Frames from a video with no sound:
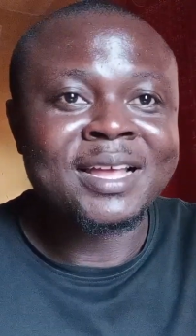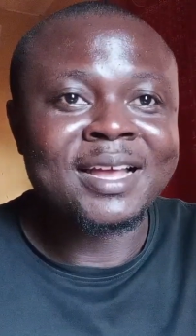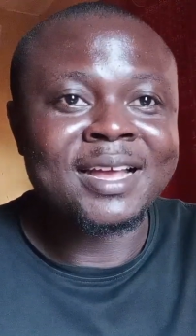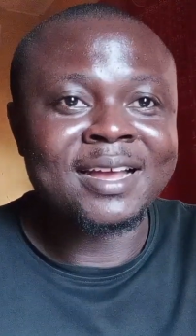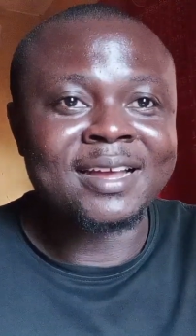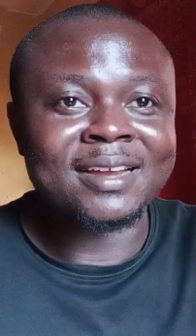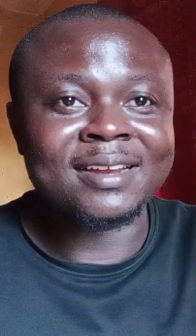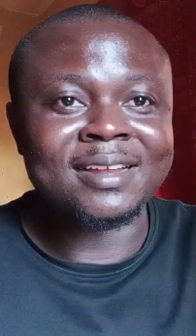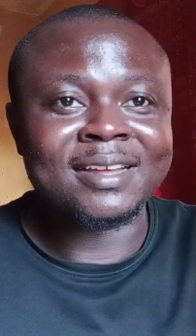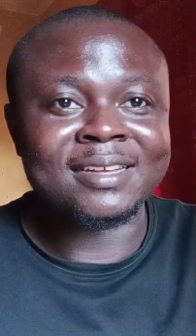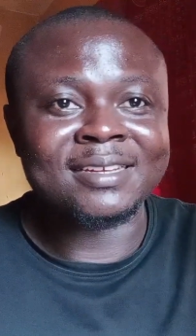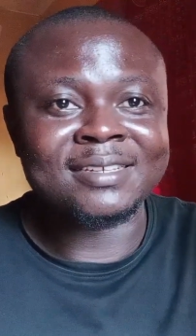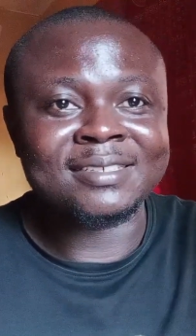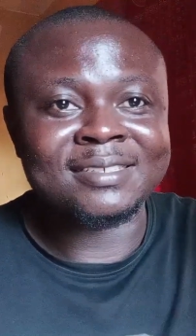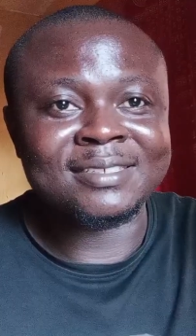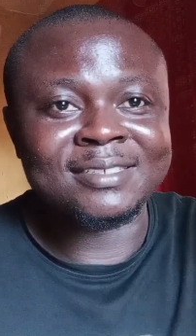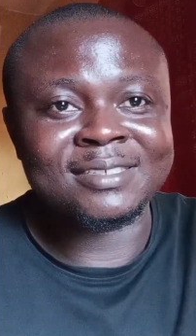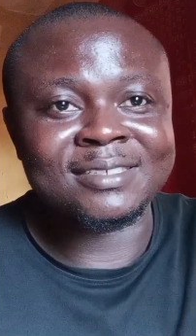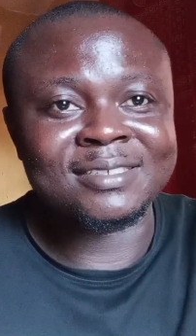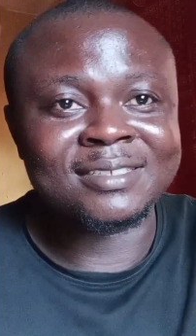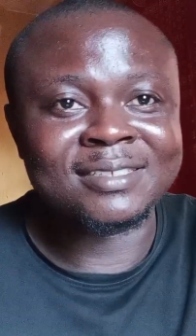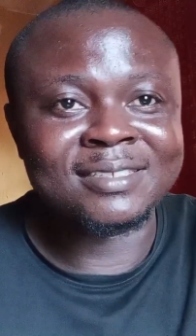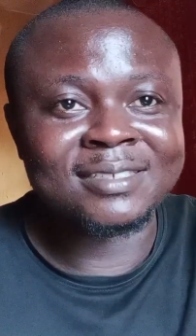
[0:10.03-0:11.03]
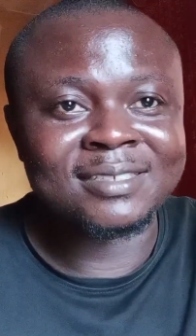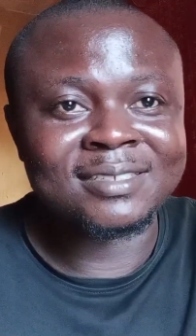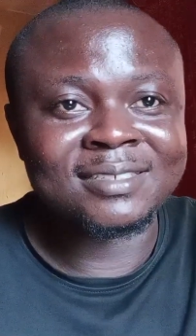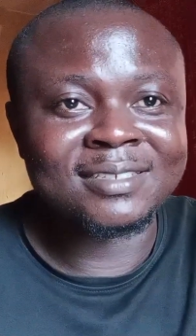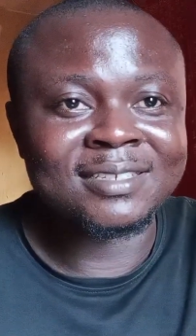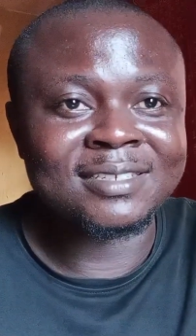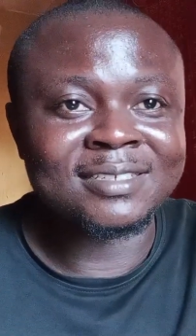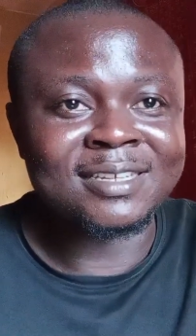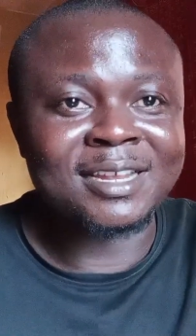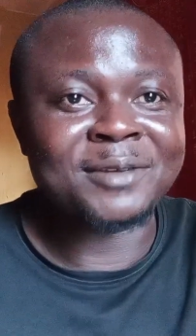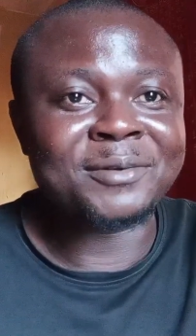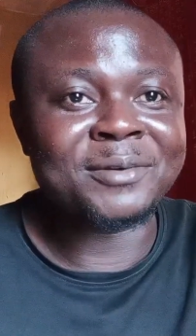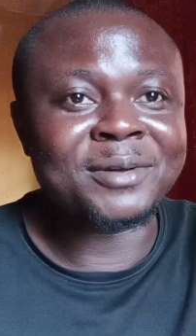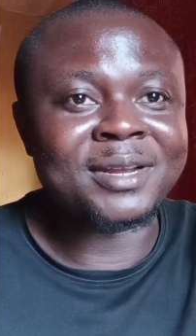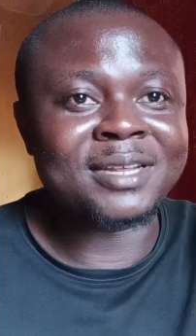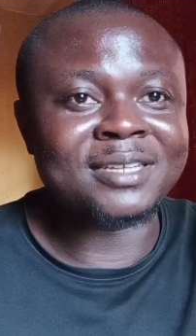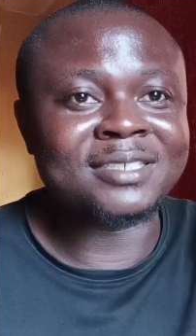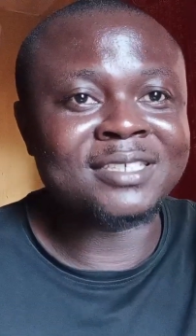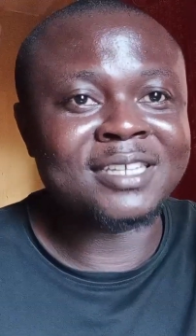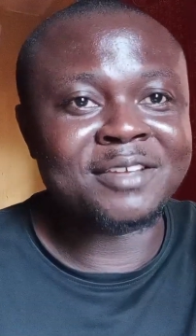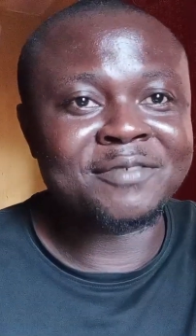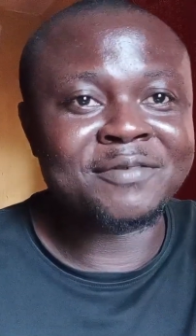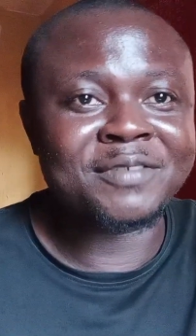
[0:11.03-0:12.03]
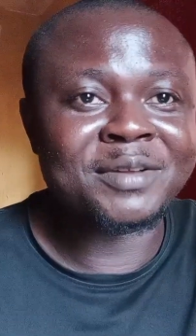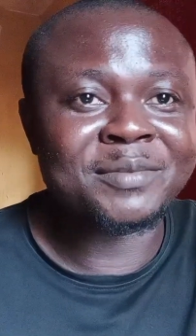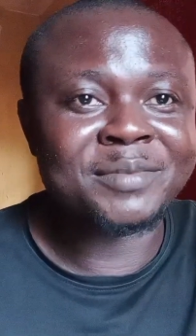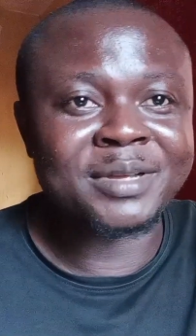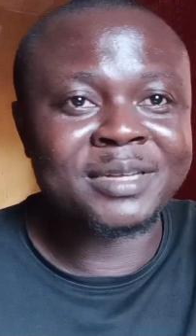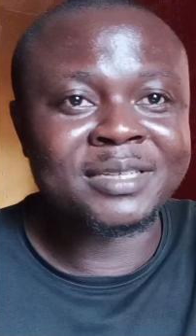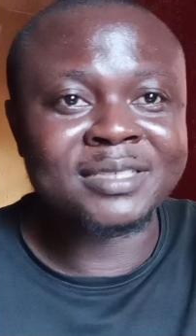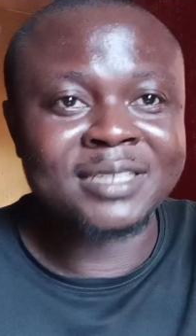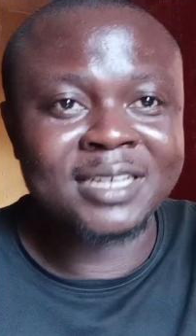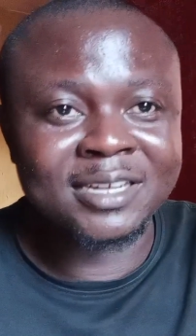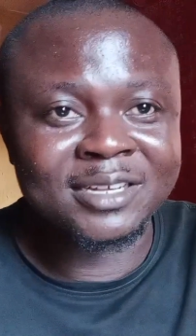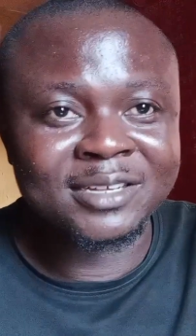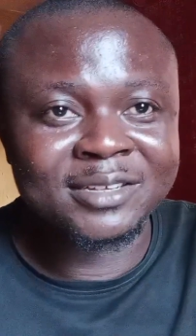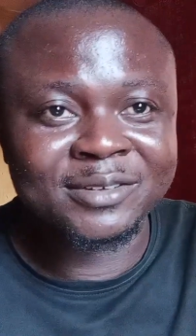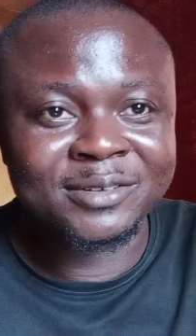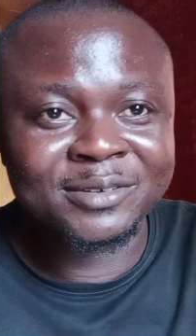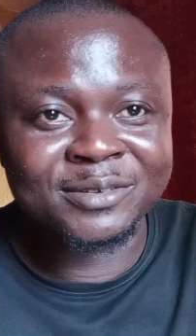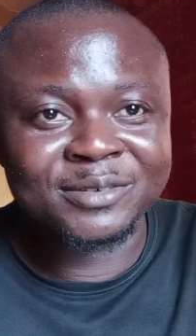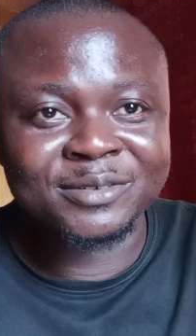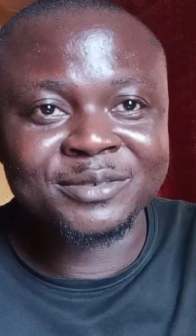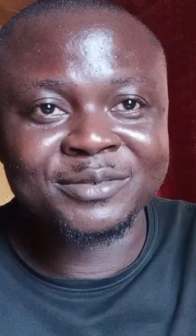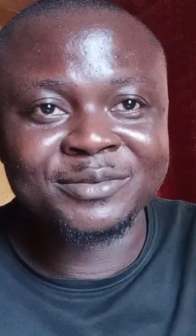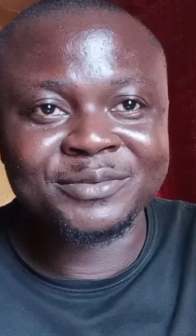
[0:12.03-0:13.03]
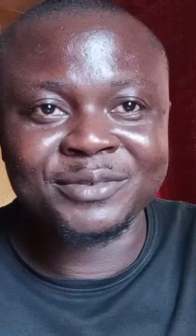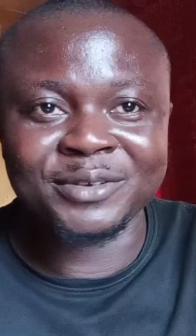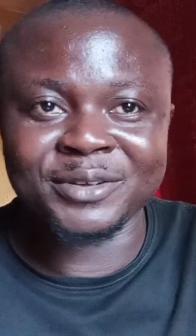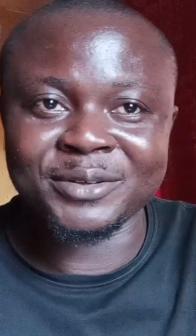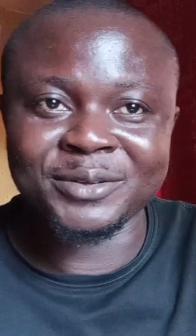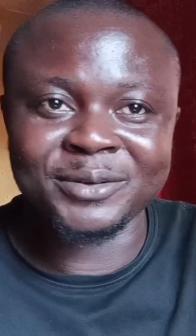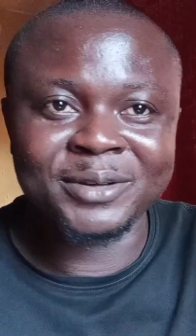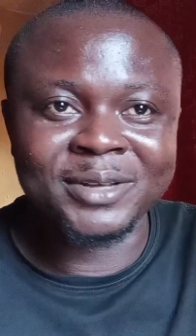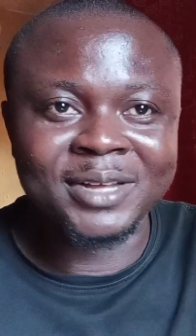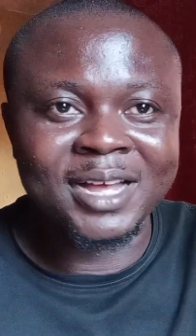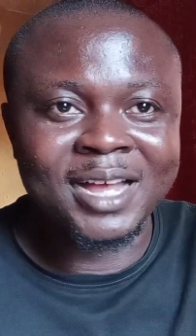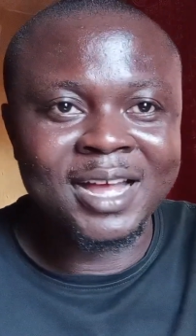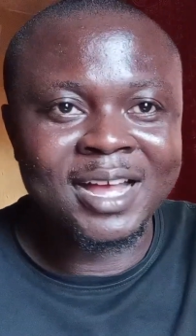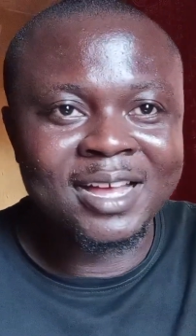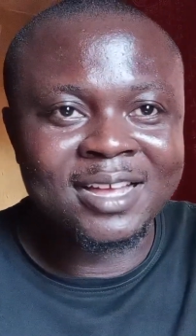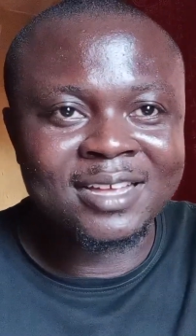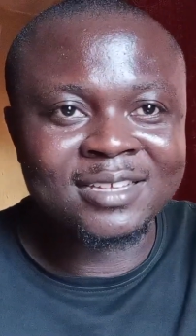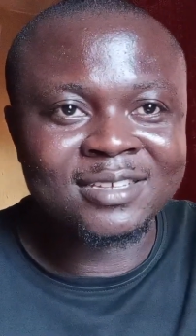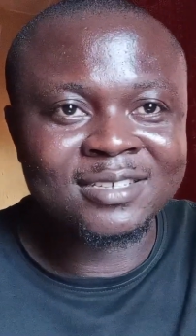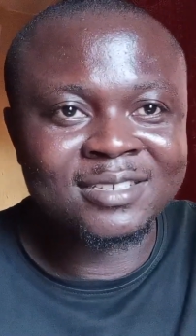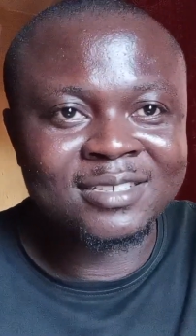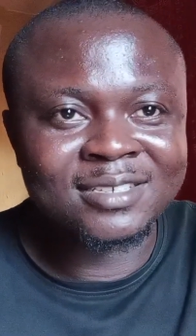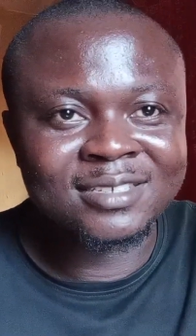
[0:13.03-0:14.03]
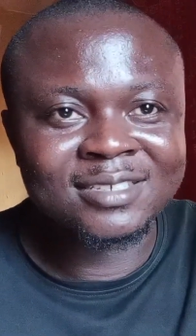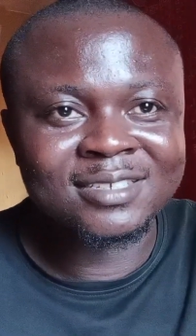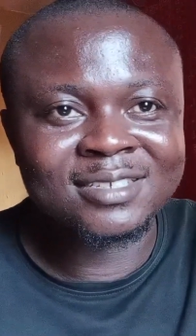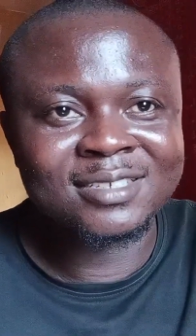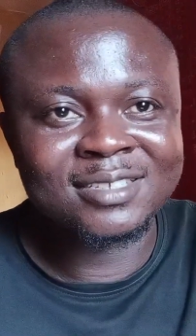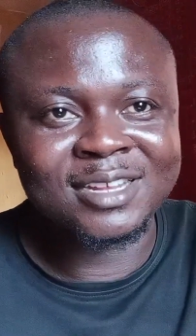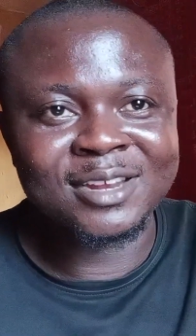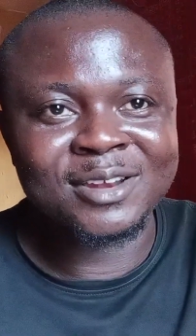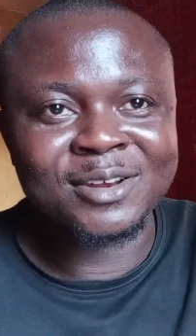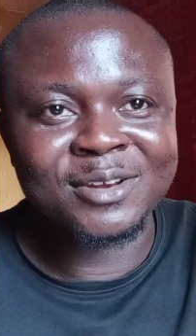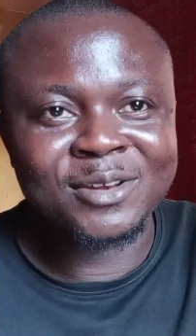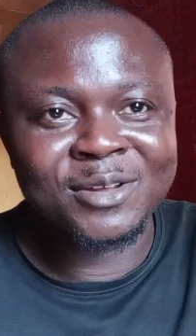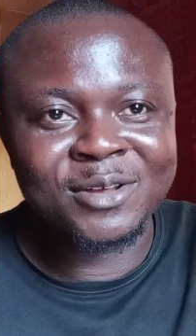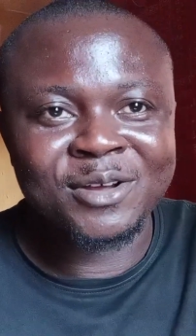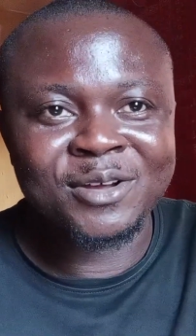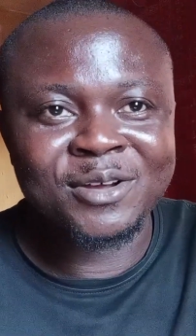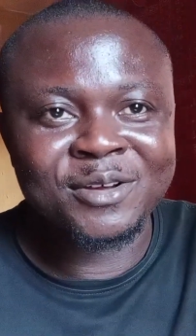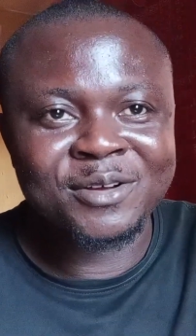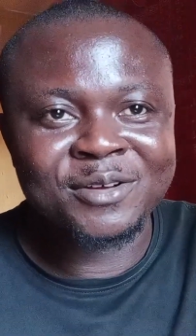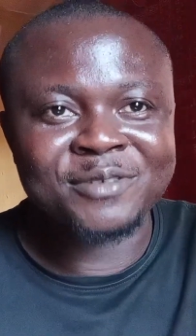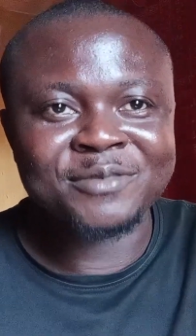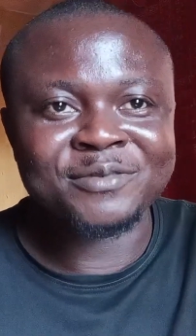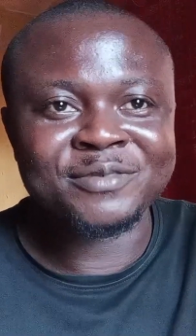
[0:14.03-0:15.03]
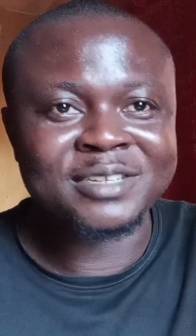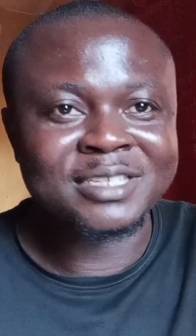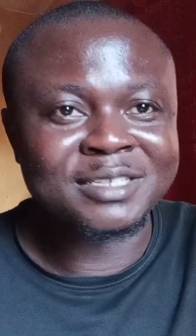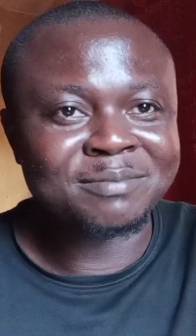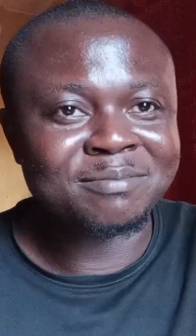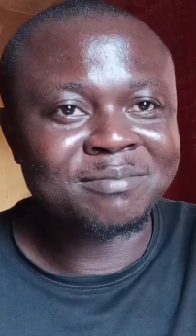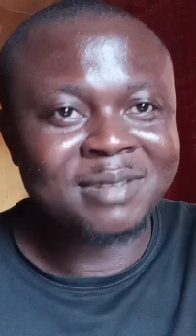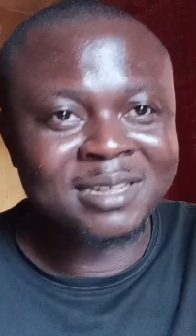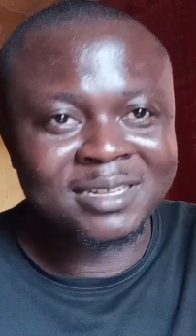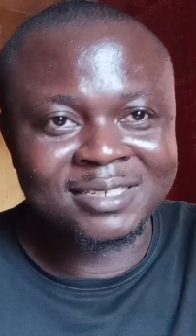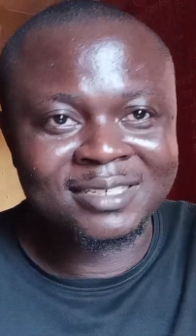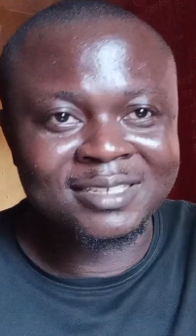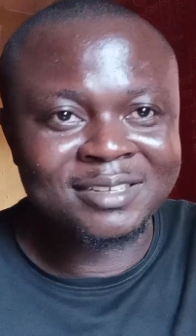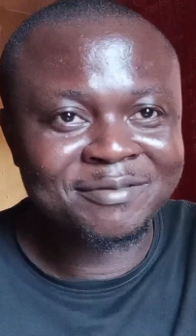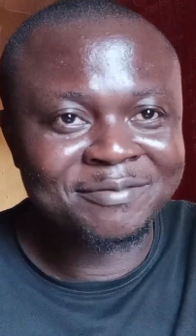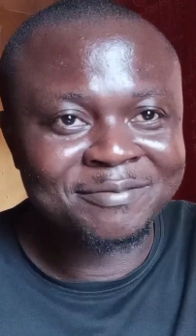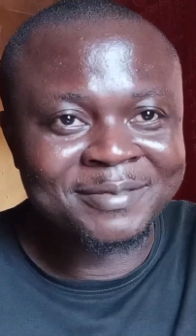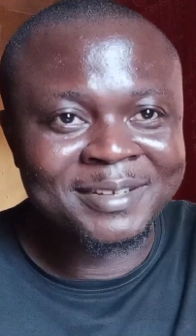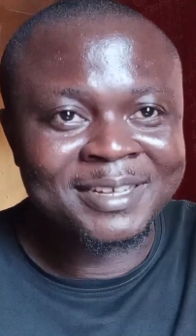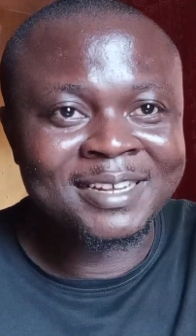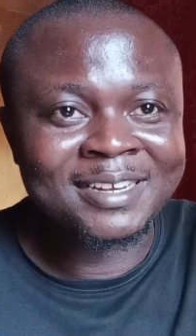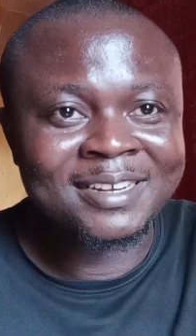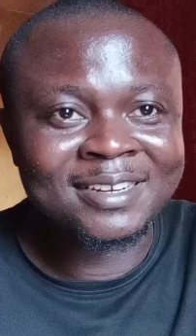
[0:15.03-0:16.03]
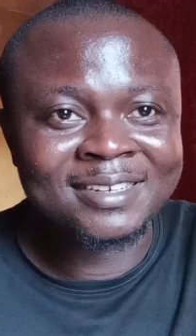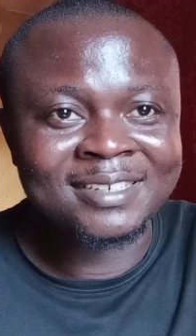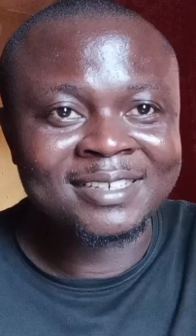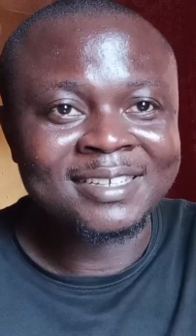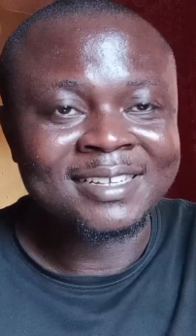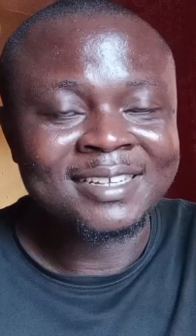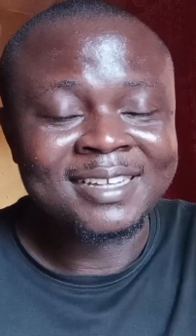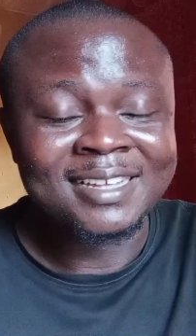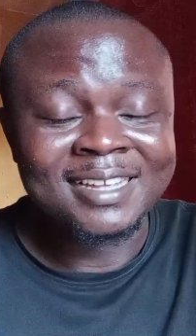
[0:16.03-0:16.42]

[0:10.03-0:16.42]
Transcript: and I sincerely want to say a very big thank you for you guys. The love is massive, man.